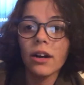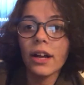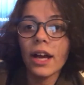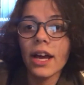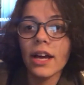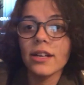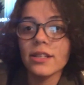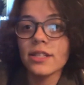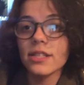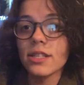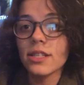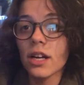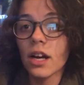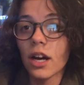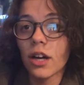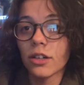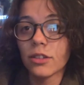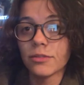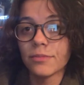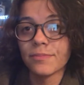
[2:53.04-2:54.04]
Okay,
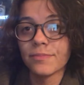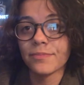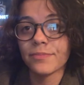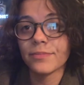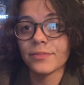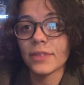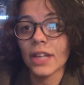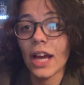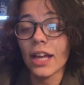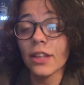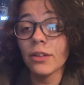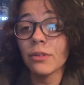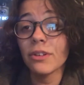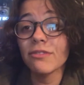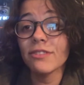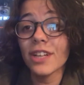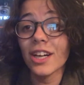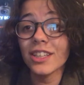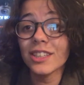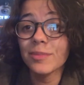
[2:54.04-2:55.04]
so now that
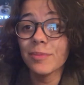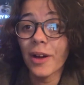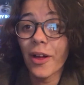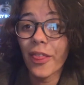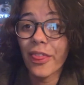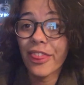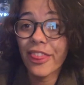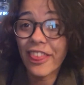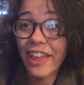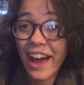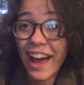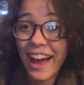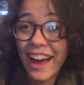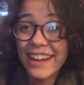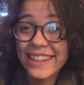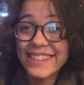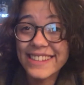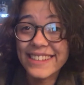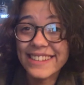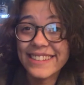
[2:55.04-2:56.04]
we've talked about
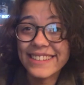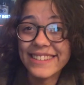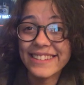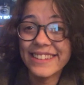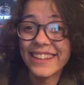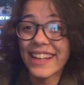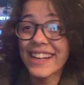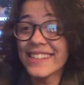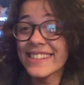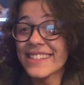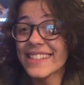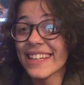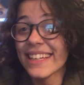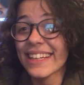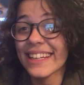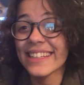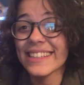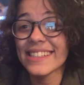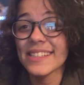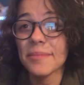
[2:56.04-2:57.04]
that, let's get
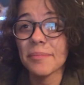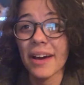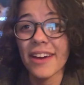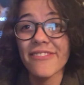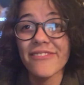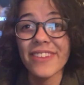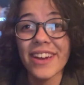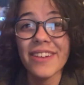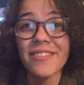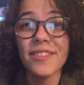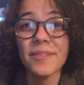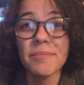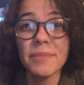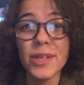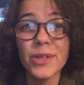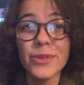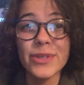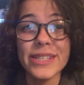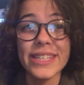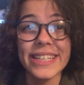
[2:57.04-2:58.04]
into my favorite
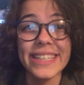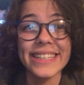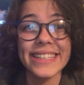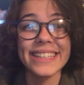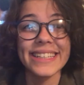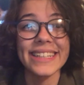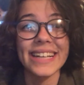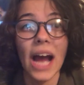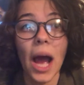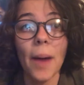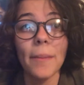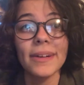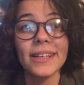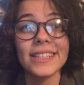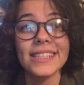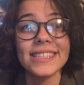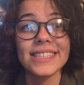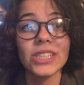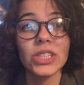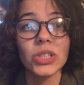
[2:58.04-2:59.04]
music. I'm
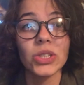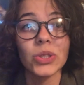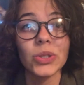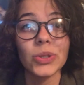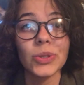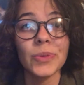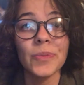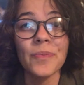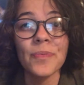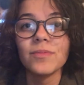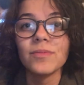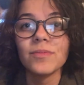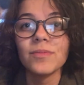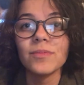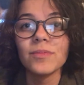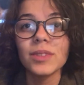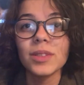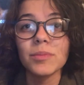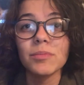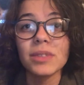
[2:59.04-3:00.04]
gonna do
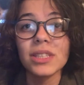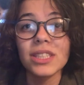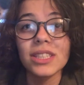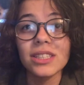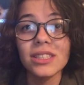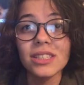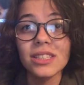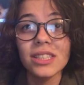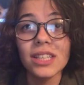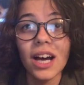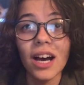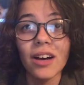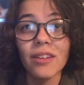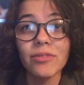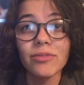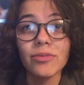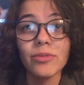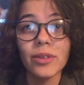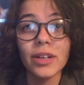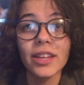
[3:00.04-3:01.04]
some
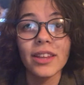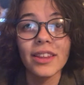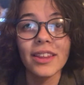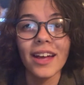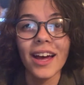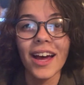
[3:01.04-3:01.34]
stuff with